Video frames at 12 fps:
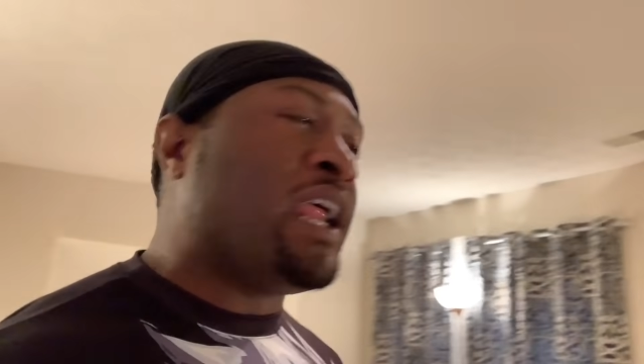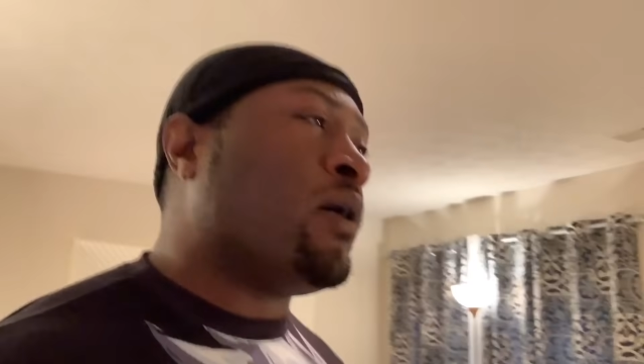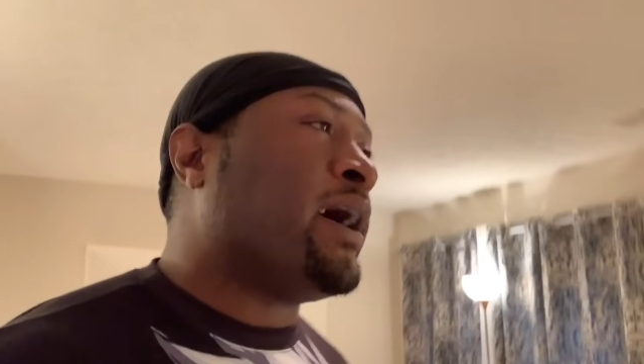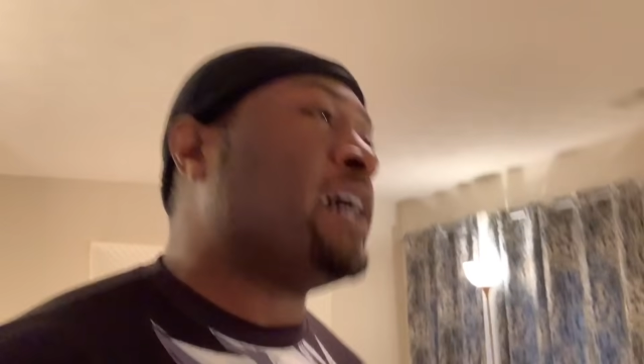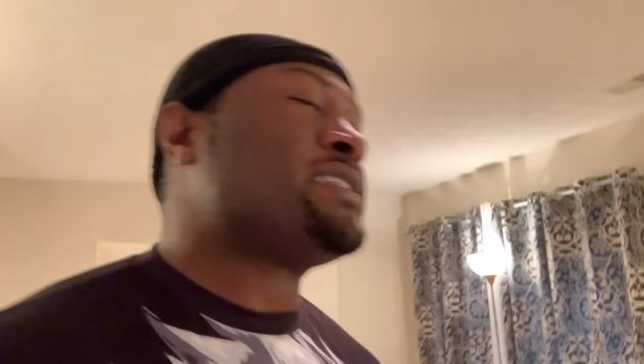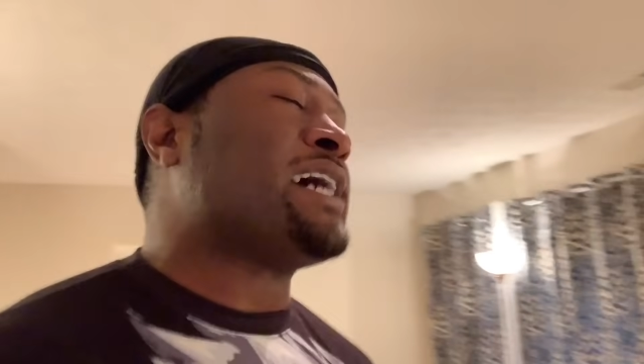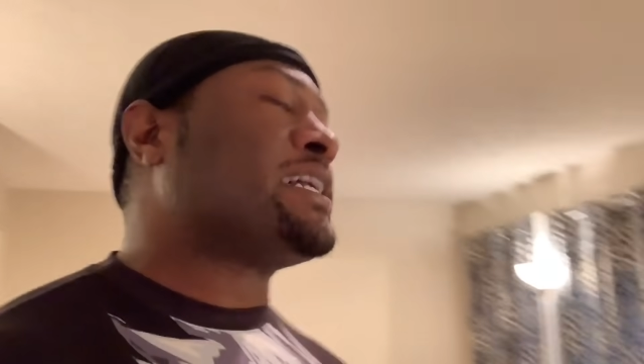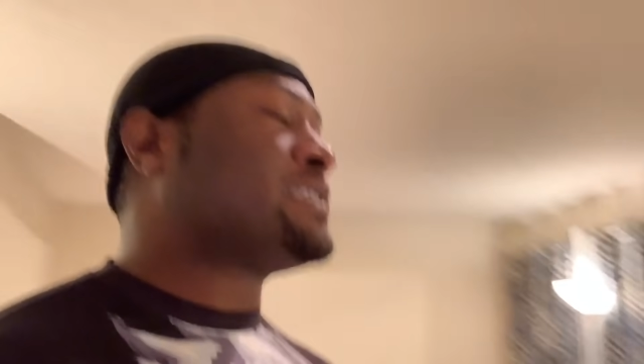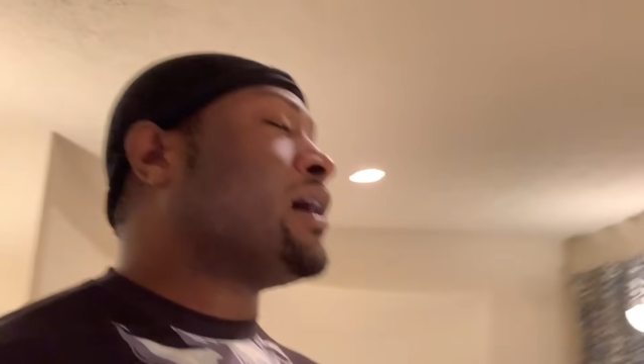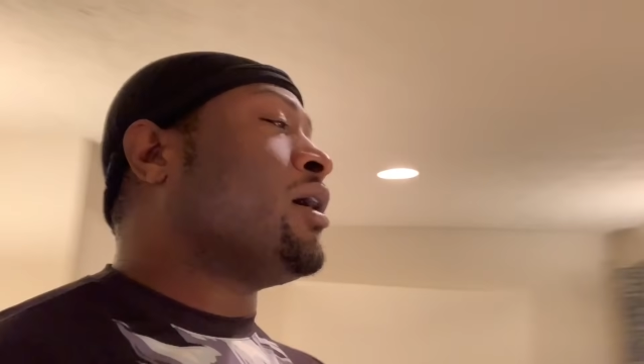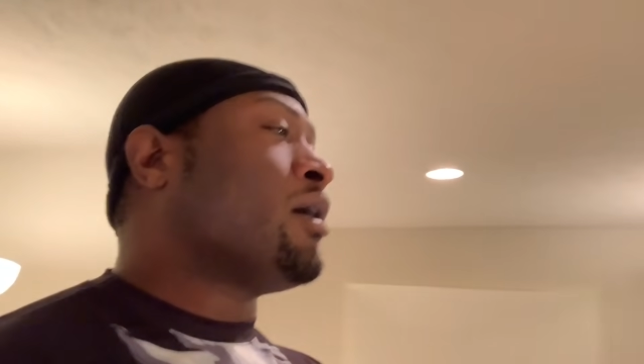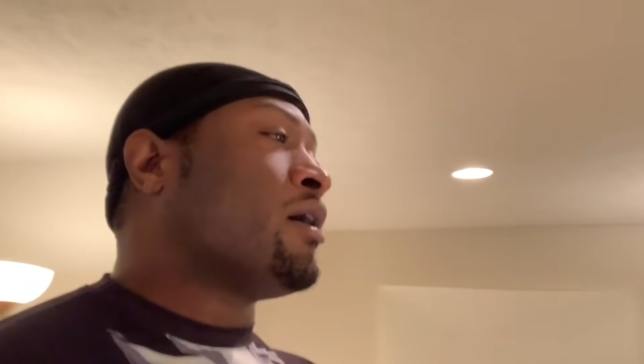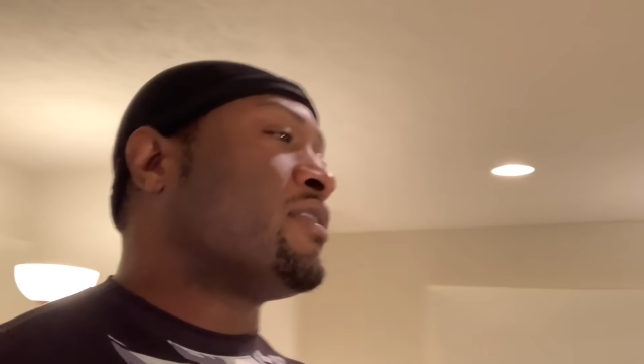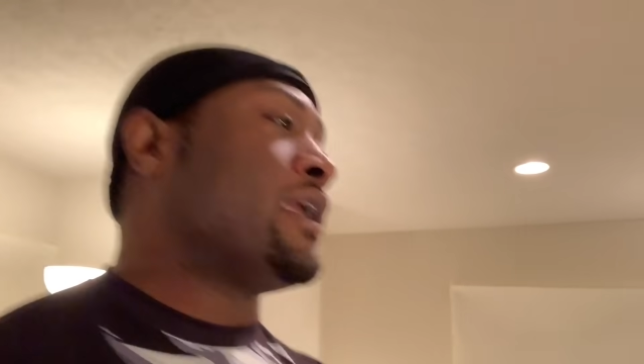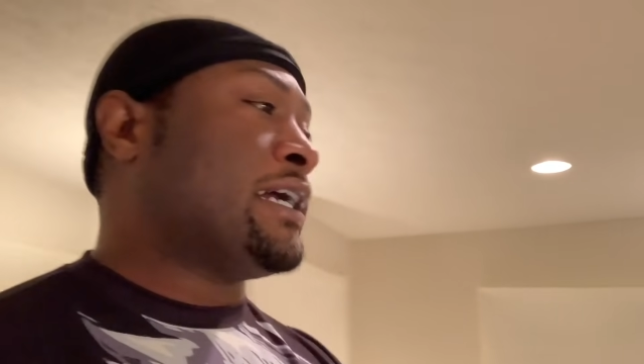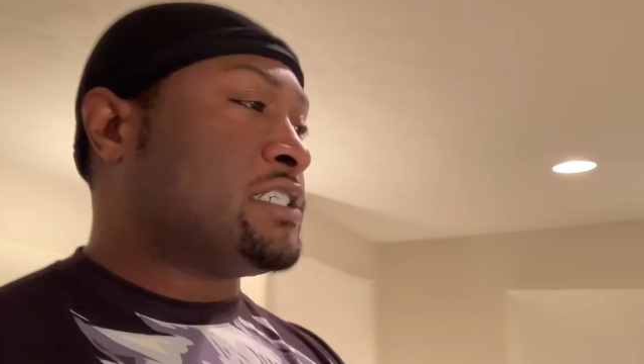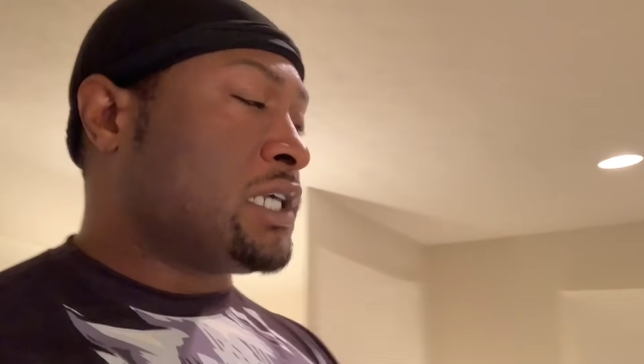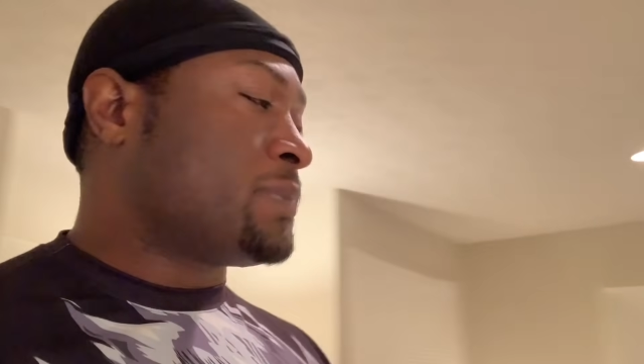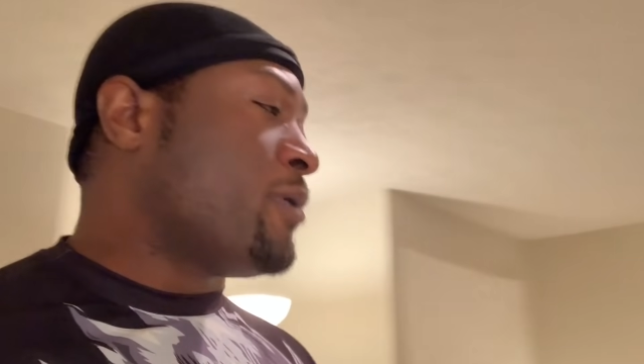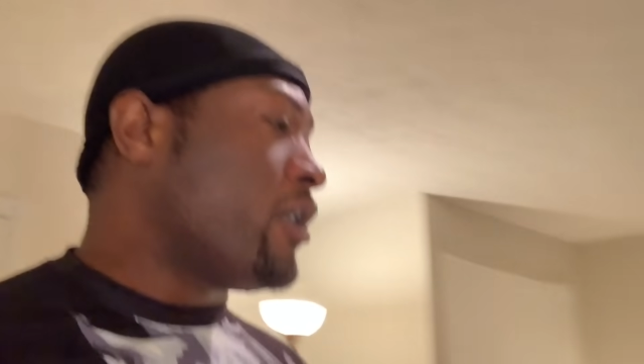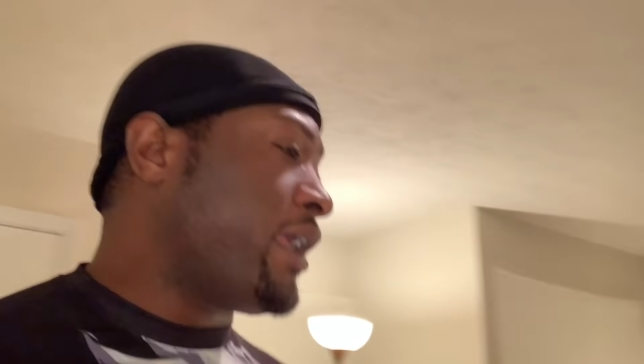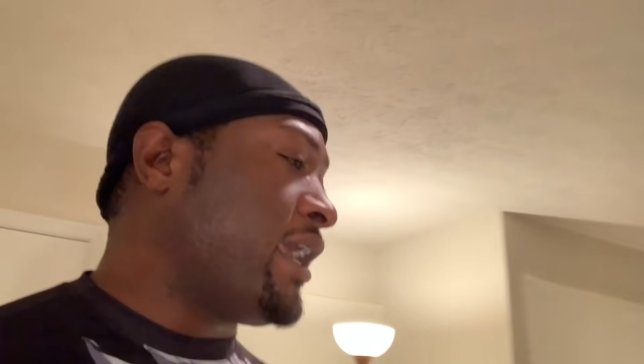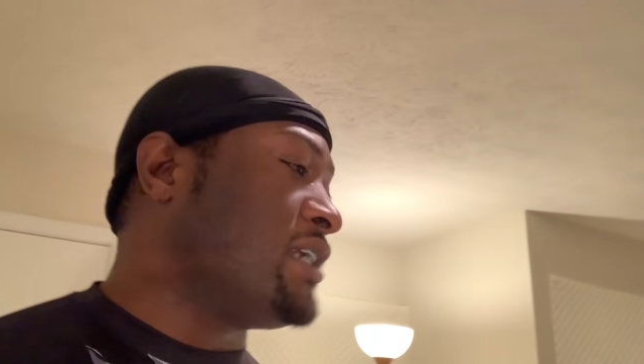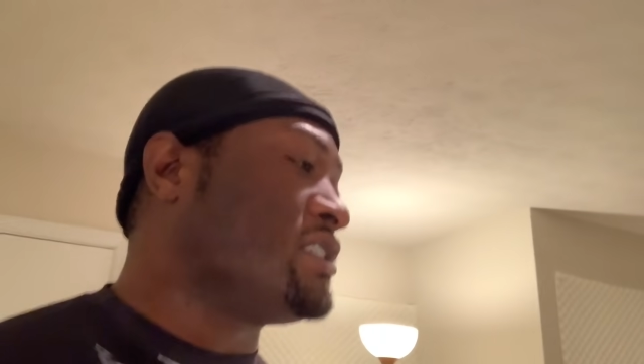Anyways, I tell her that I just
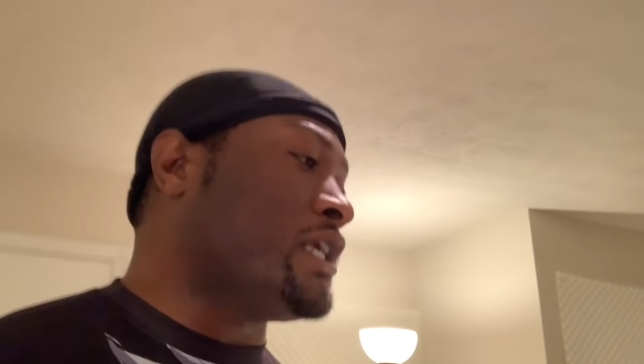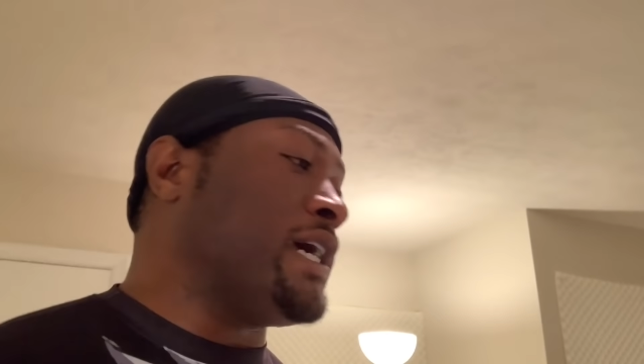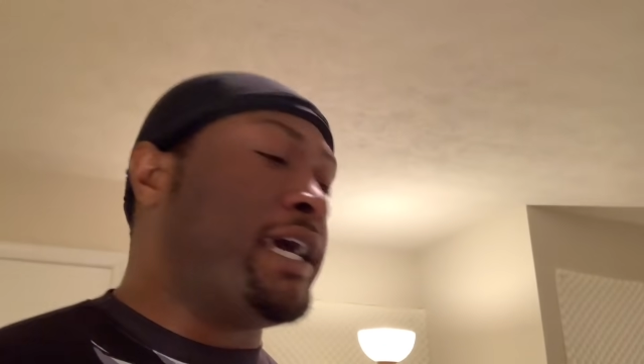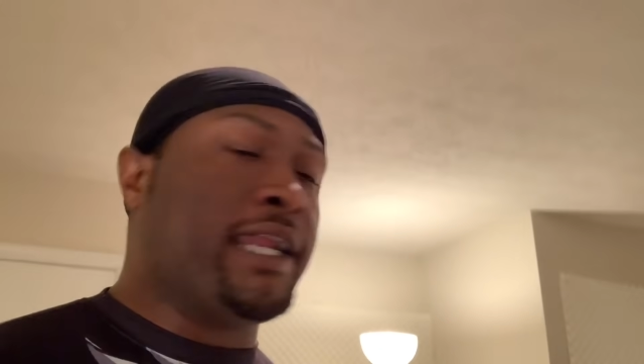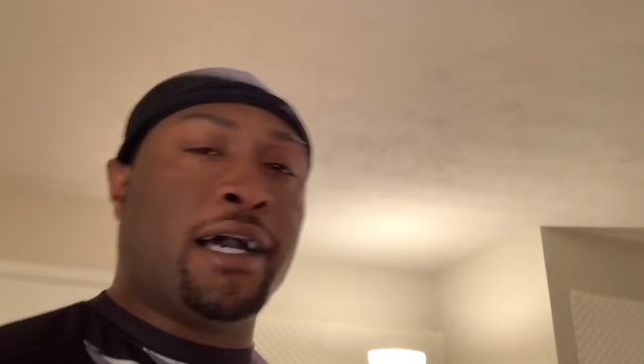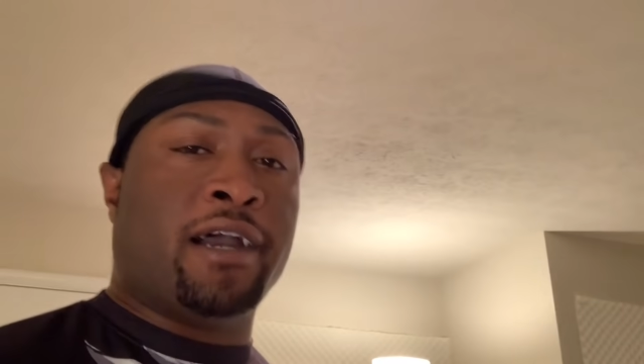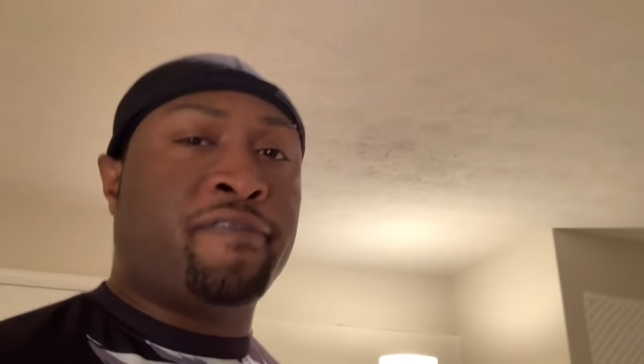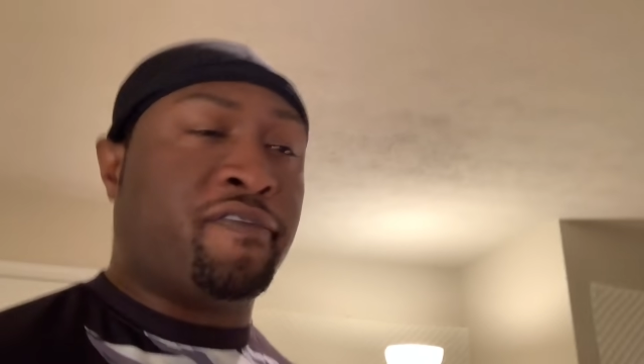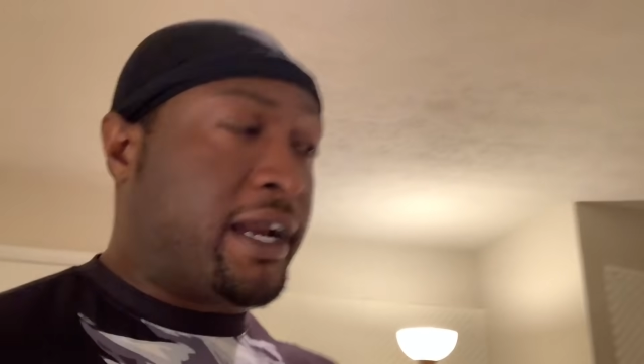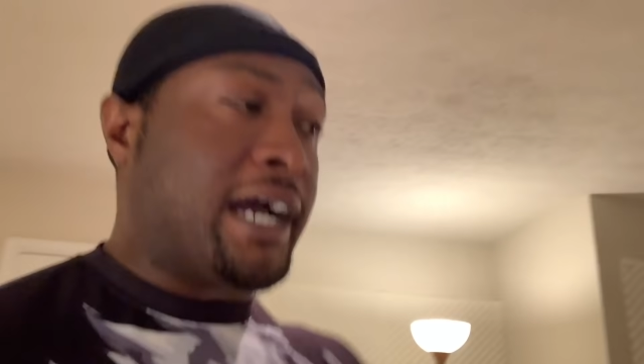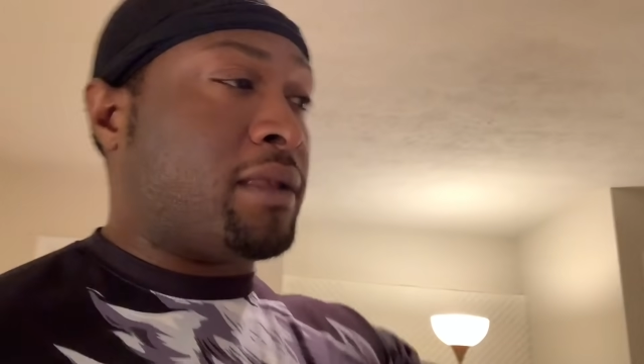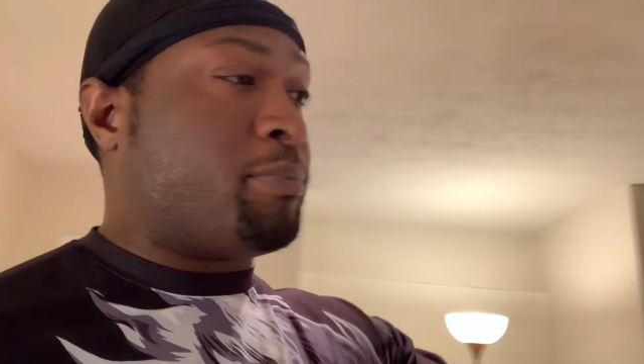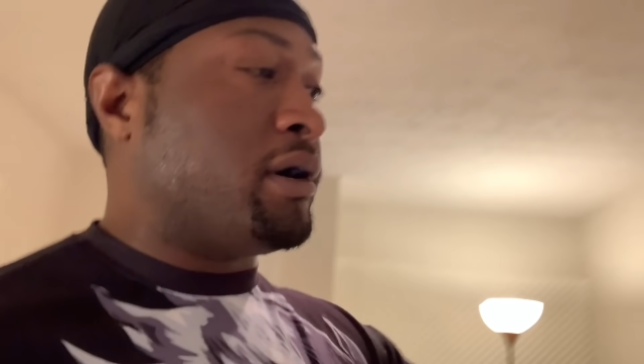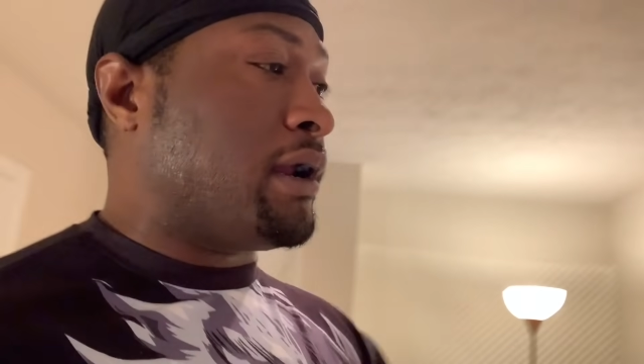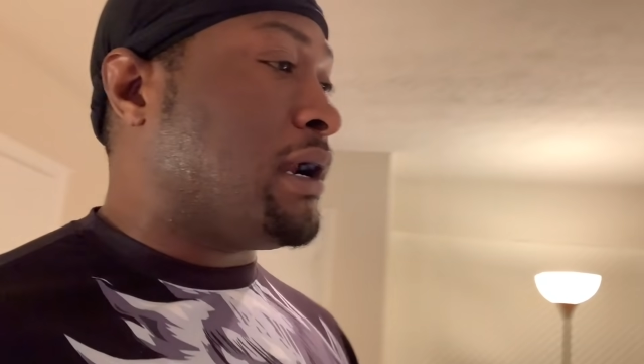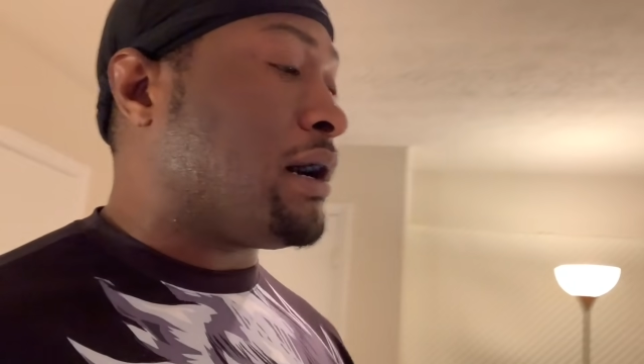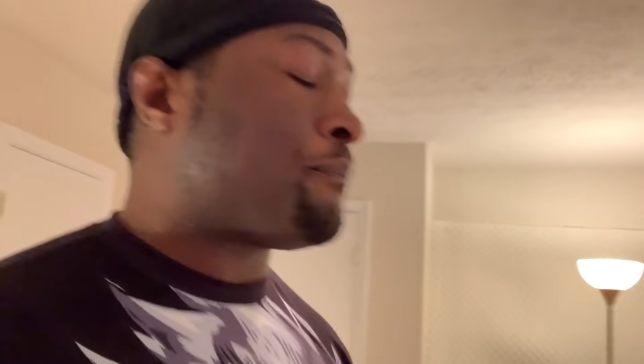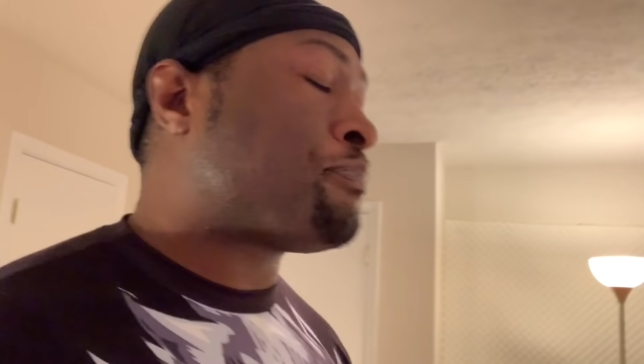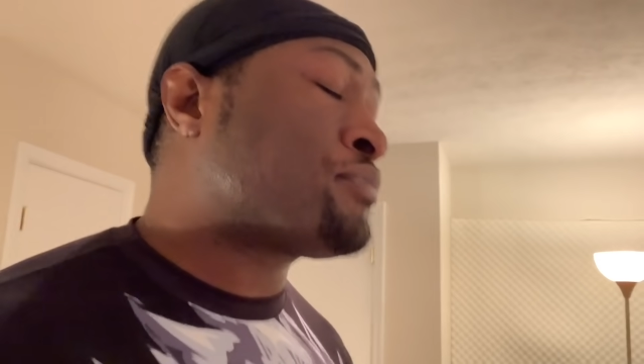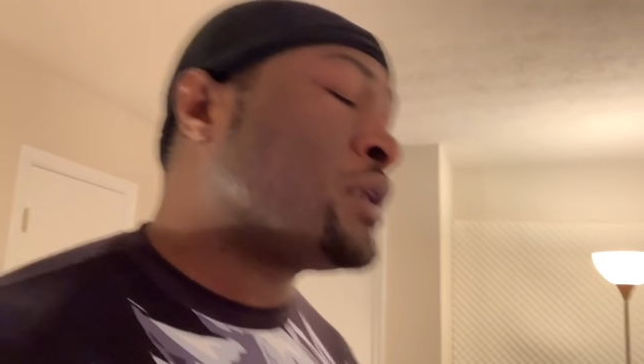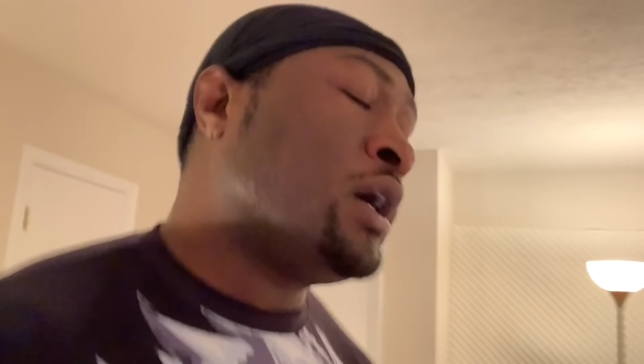bought it yesterday and I forgot to put it up.